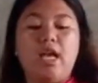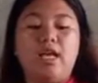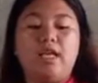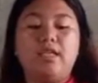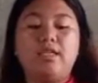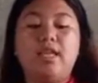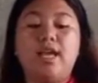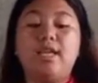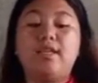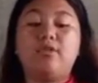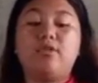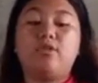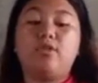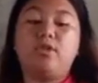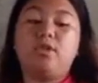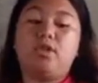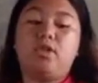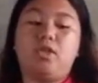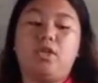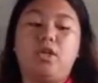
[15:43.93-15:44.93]
that
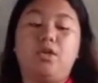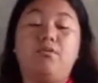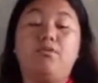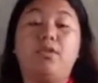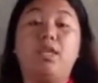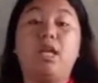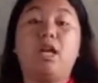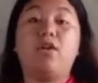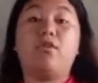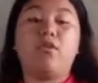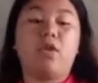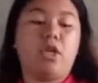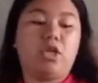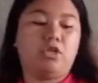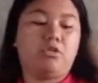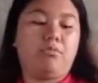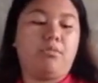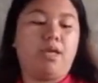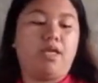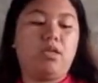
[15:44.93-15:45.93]
concern with the
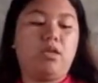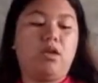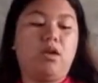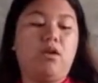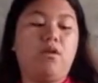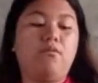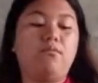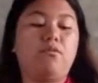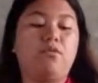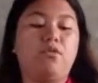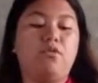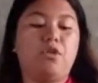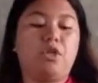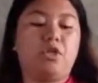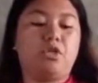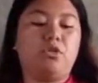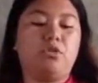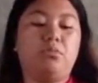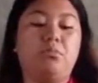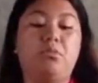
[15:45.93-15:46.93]
arrangement of
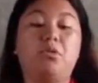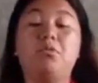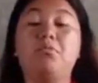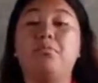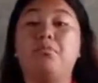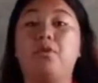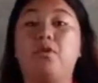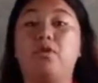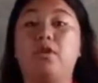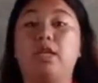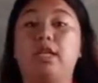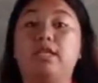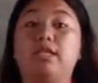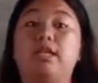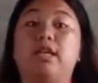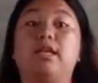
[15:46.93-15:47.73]
curriculum components